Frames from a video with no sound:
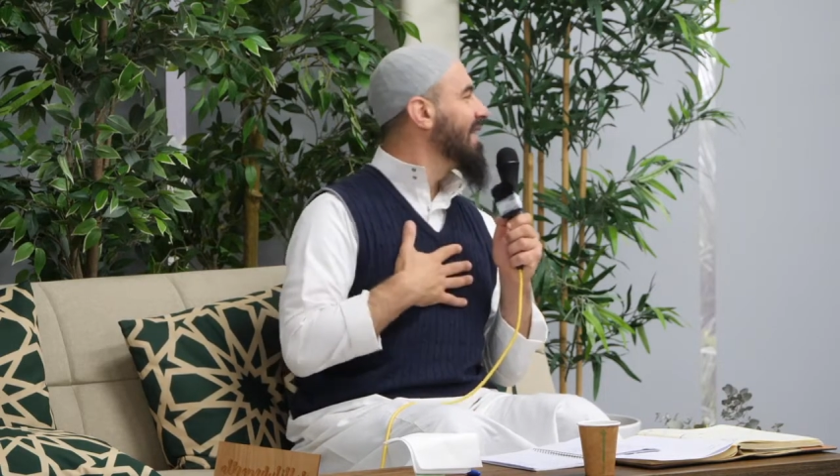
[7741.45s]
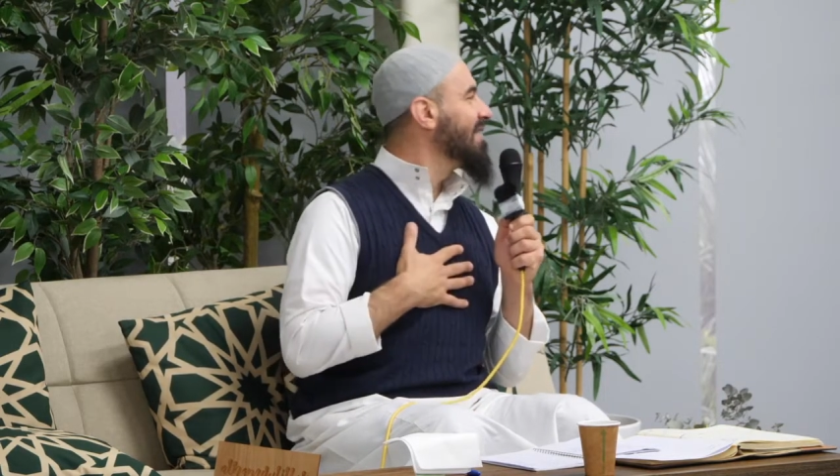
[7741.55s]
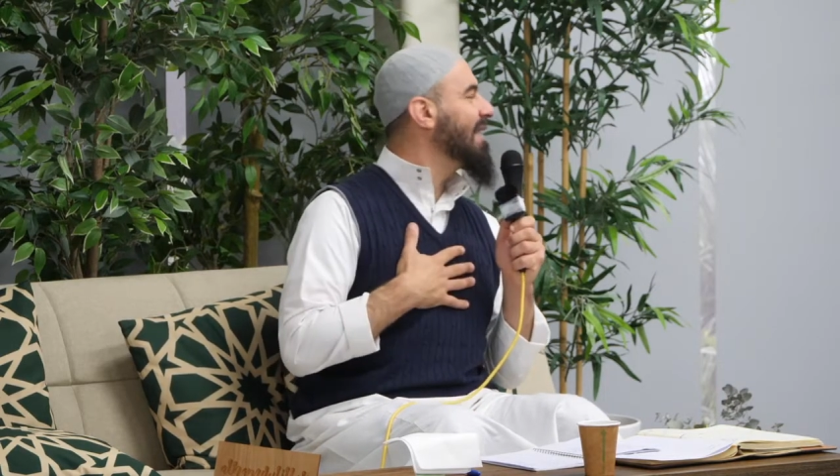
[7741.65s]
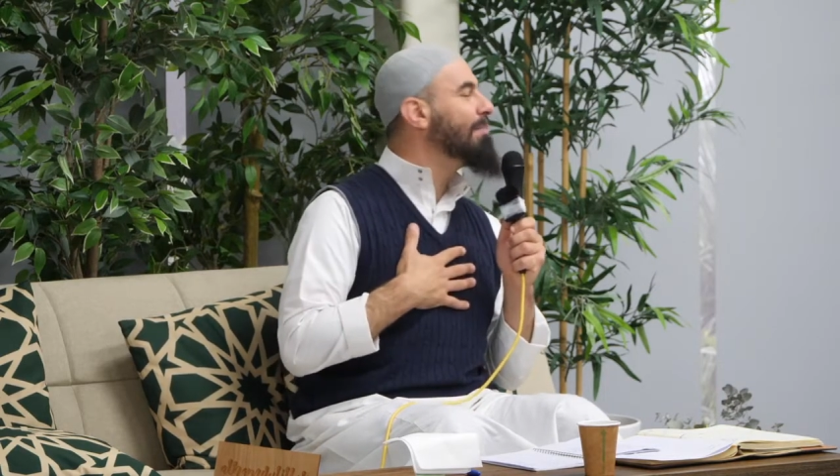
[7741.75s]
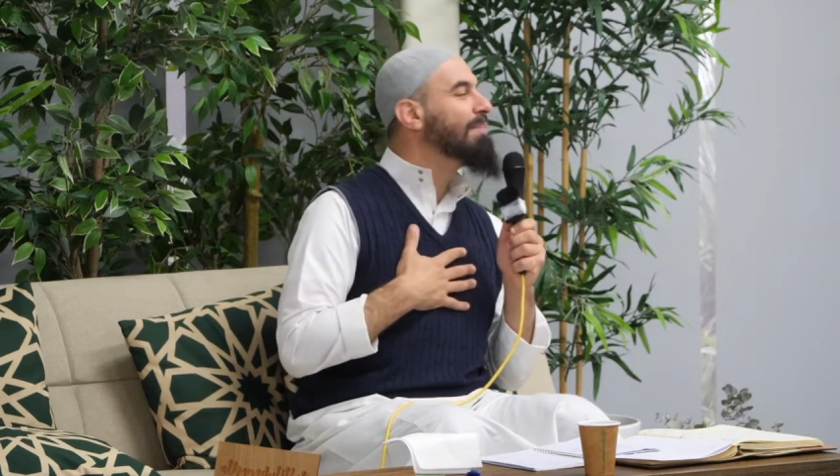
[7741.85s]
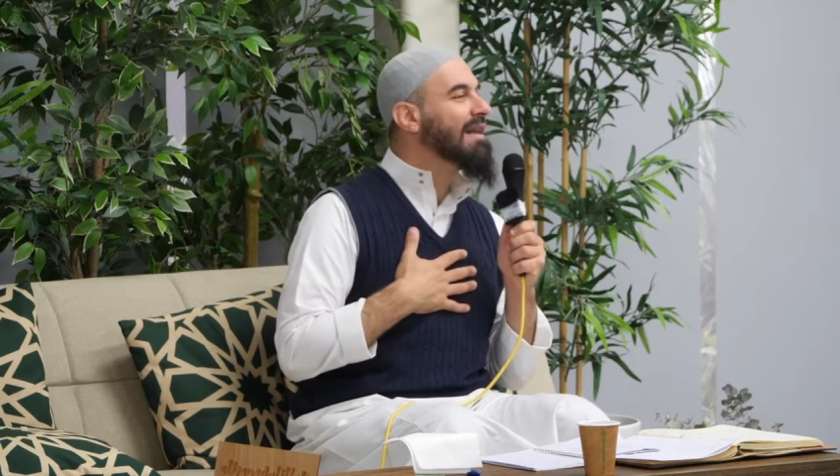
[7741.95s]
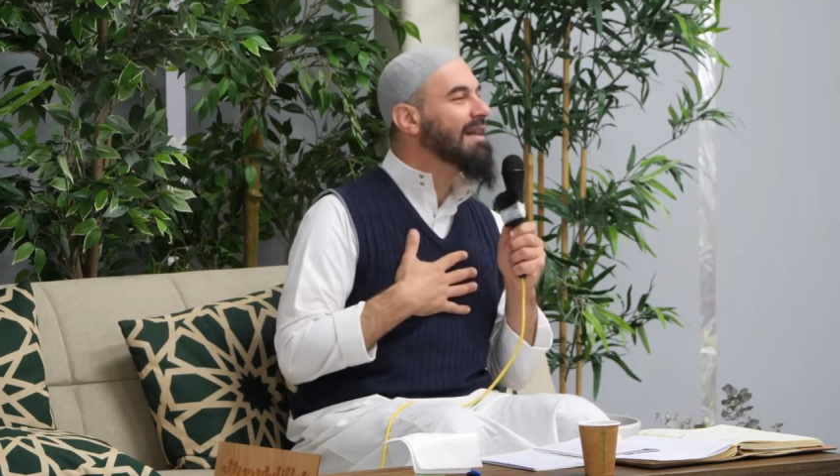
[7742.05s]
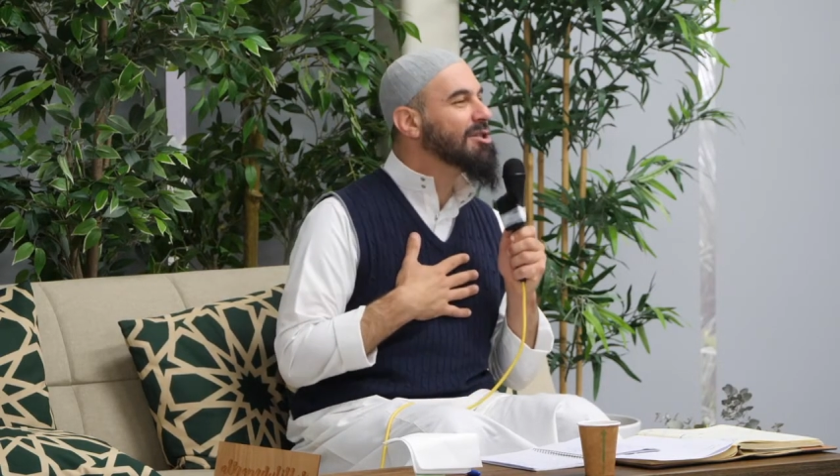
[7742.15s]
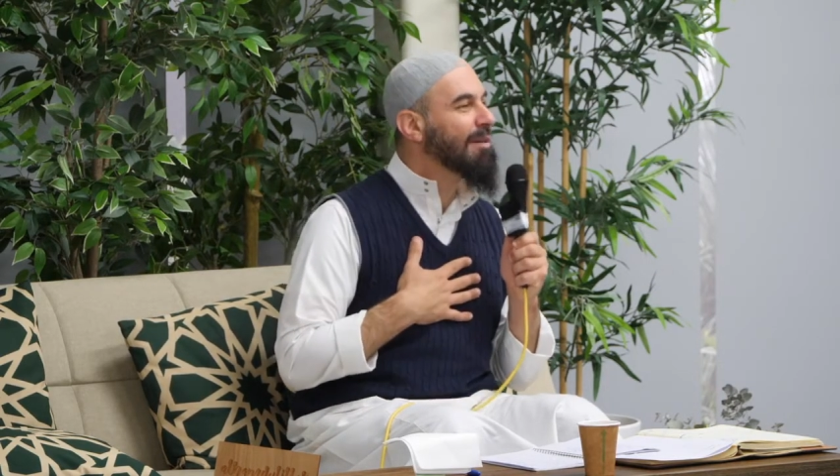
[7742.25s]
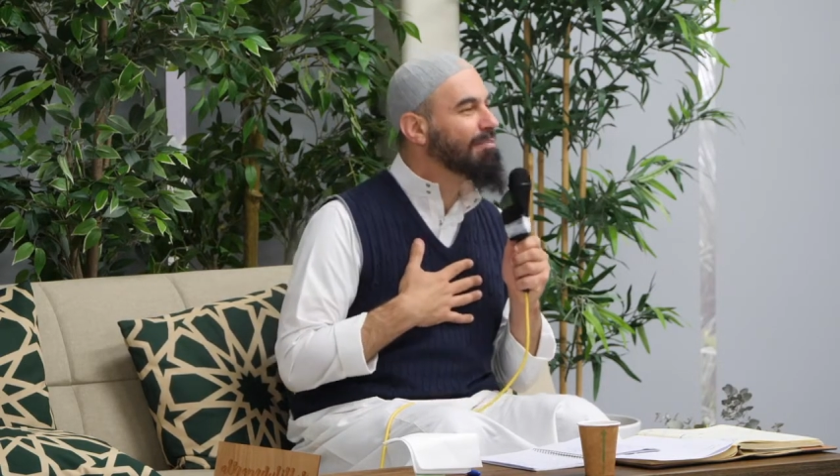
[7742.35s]
Tabban
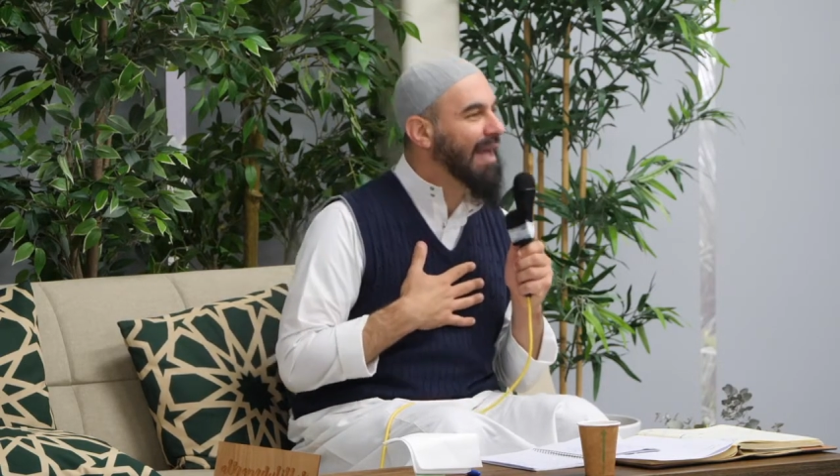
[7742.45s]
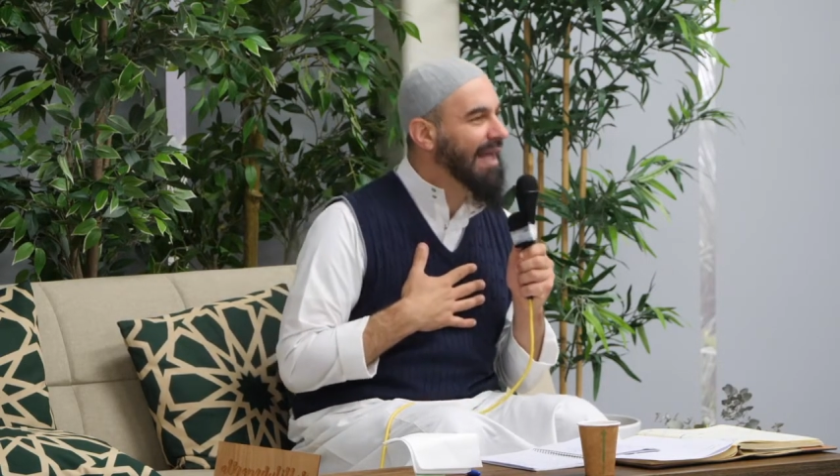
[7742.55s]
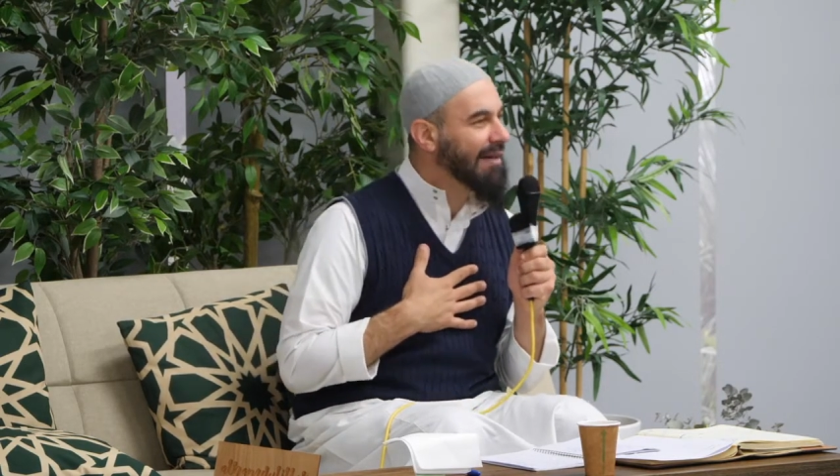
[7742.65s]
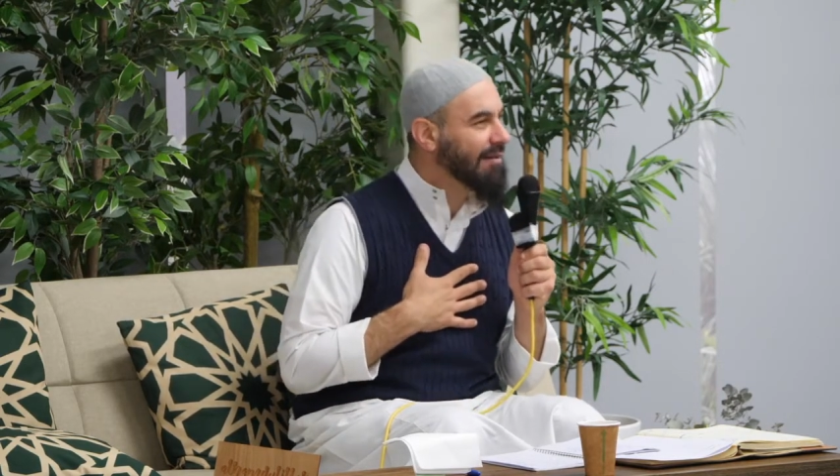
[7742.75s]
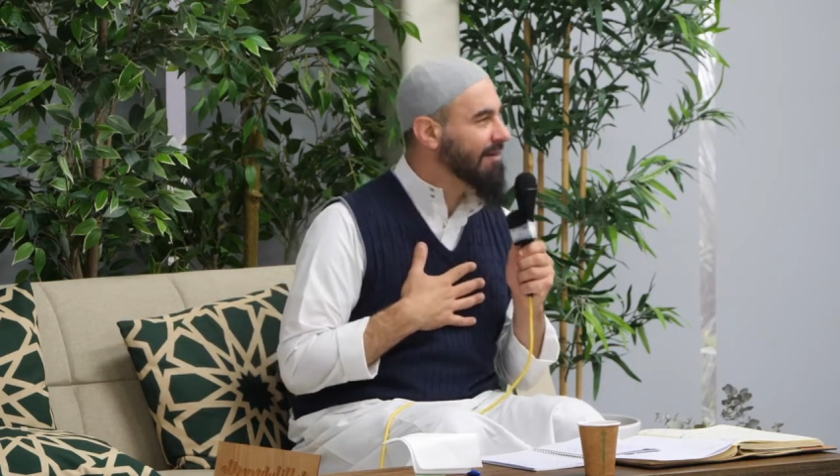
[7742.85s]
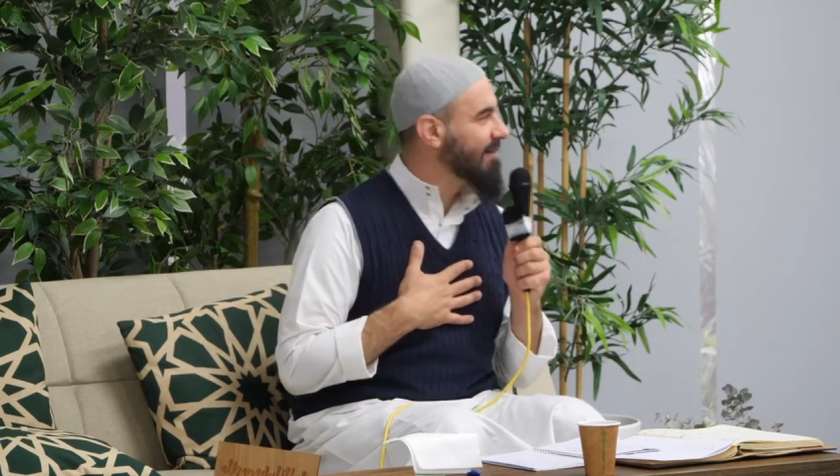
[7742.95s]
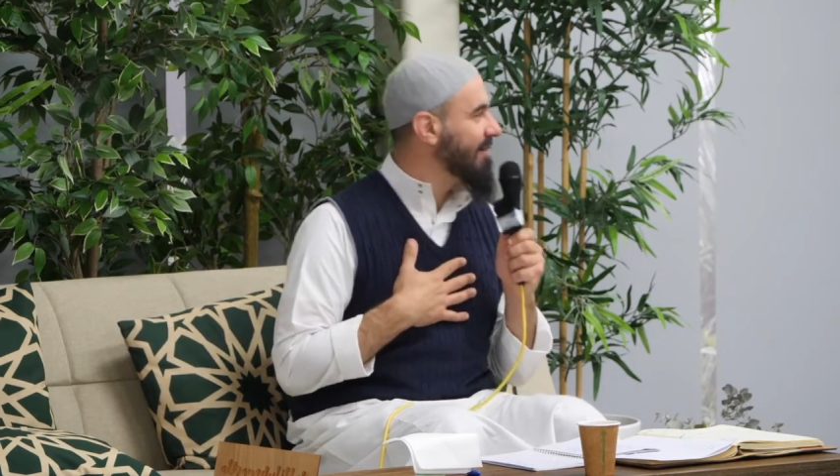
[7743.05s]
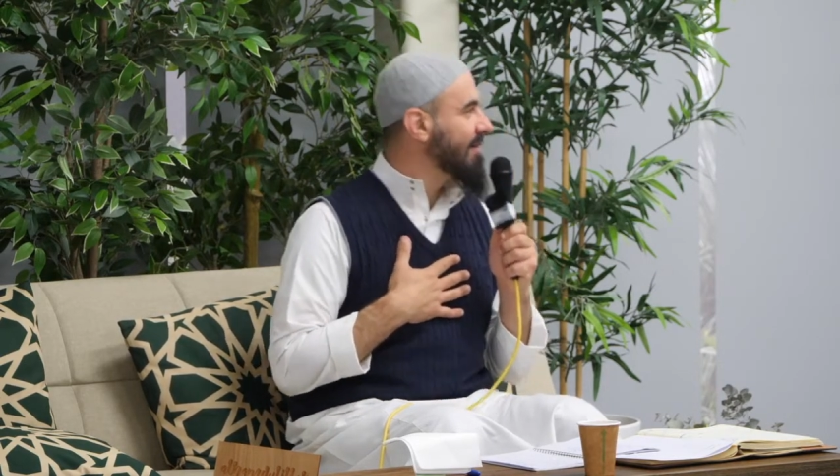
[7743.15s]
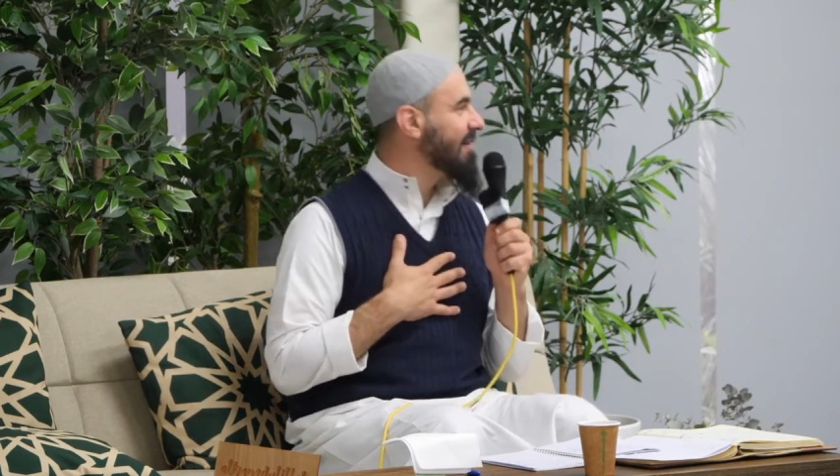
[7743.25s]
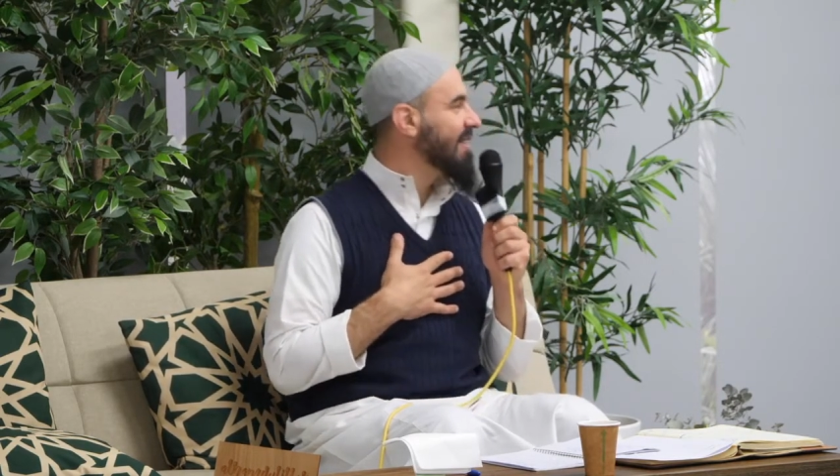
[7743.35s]
lil jabban.
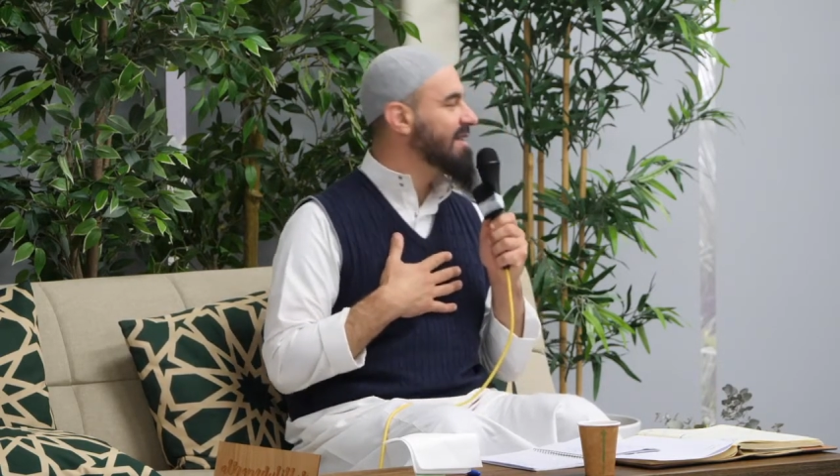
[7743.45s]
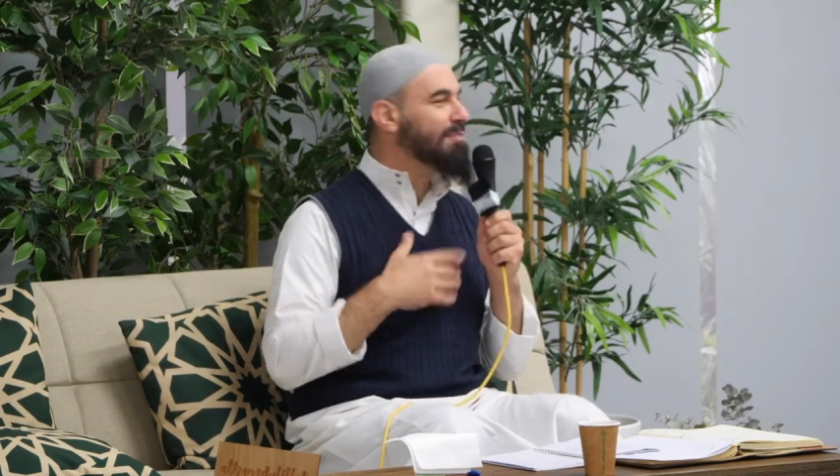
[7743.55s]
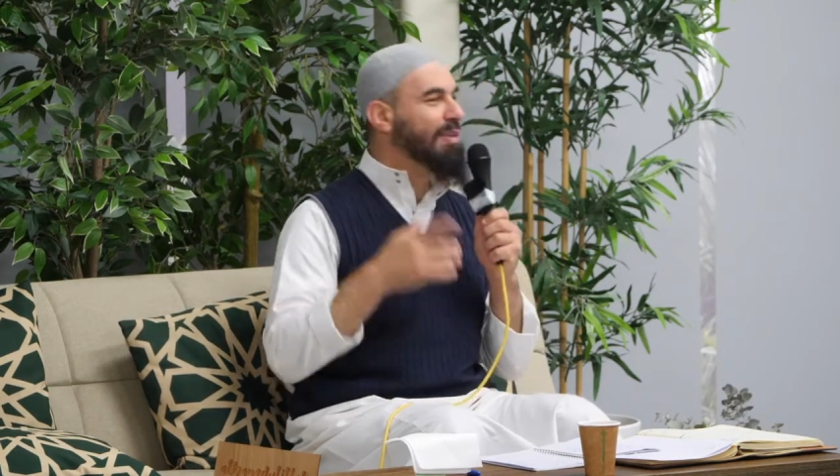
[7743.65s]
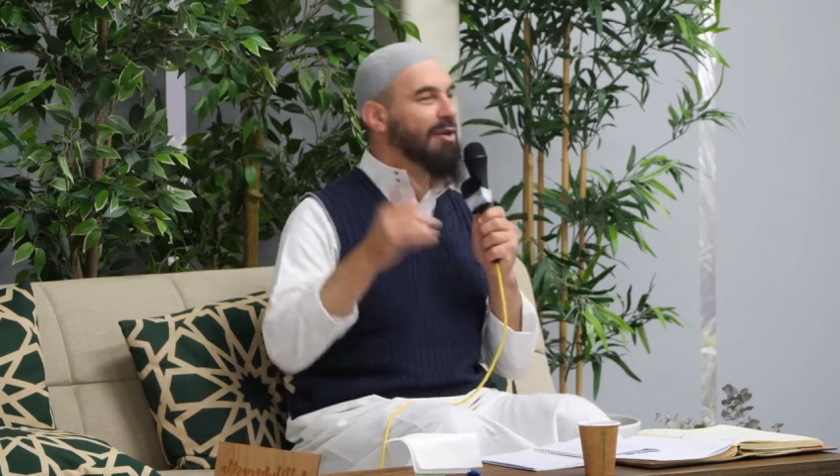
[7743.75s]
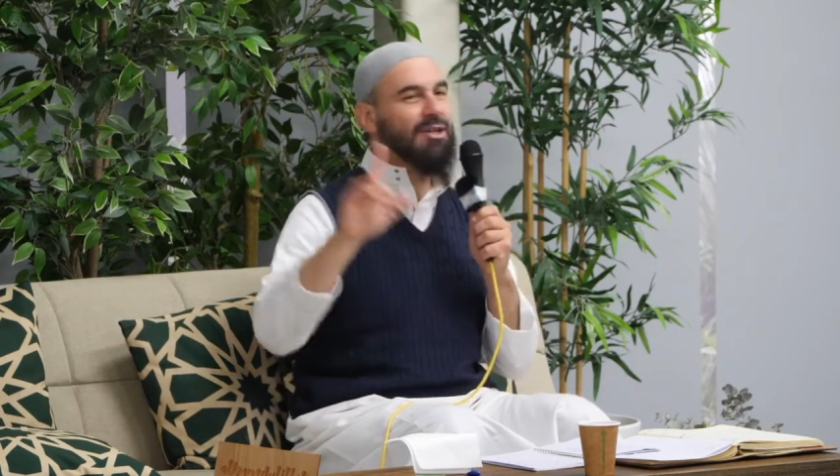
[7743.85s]
He said, perish